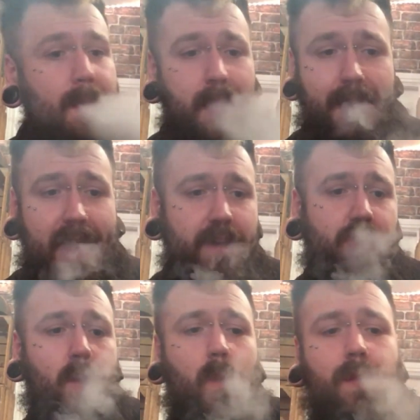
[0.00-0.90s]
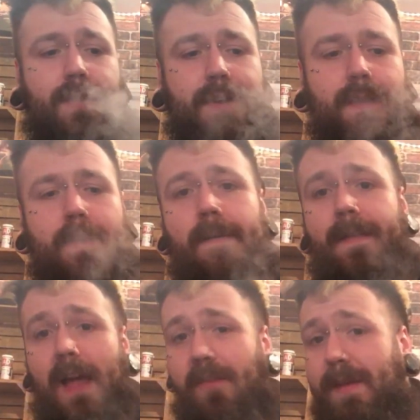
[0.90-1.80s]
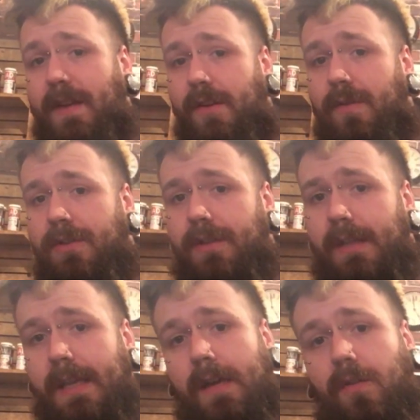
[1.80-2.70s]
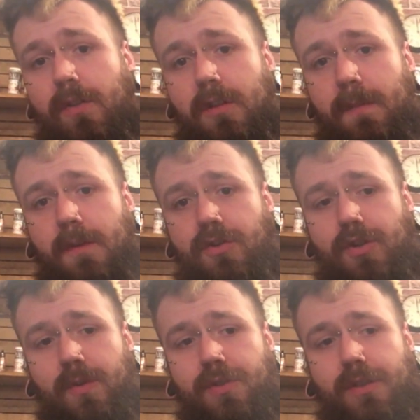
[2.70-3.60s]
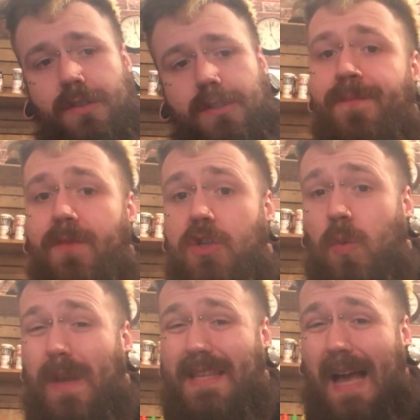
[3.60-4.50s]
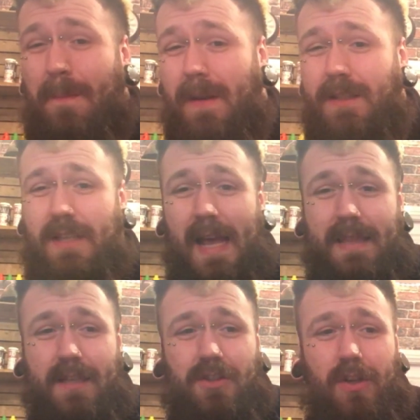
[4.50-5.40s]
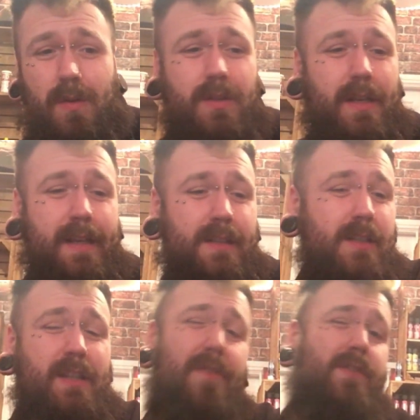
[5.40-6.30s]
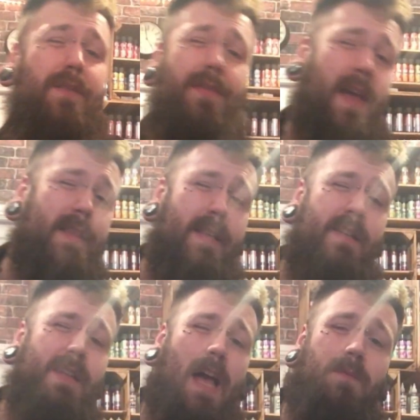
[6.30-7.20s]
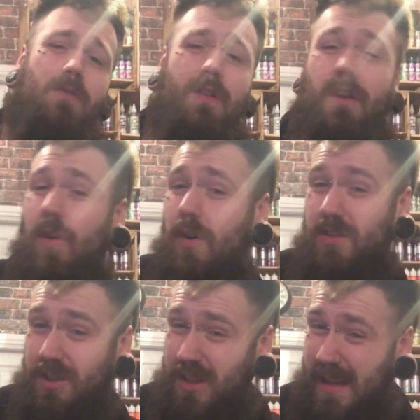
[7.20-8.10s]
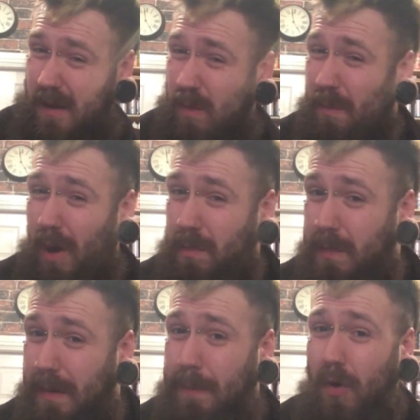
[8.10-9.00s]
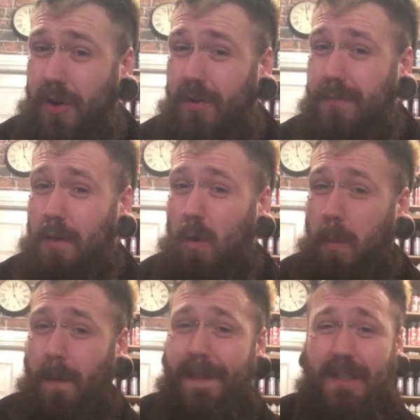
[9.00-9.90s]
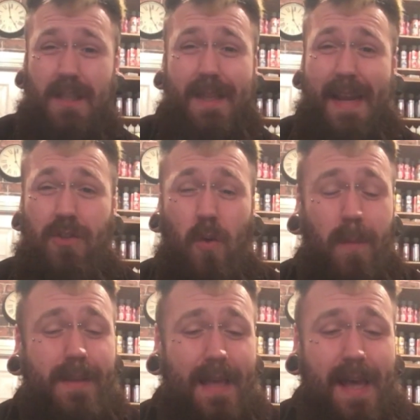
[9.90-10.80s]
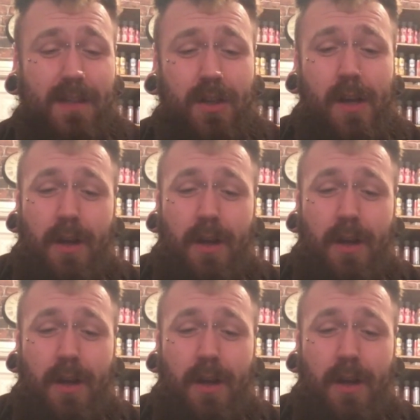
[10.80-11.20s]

But in case you're wondering, I've been using the Ultimate Juices Sweet Apple inside this juice. It is a 70/30 and it's absolutely gorgeous, and I will probably be putting a review up on this in the next couple of days.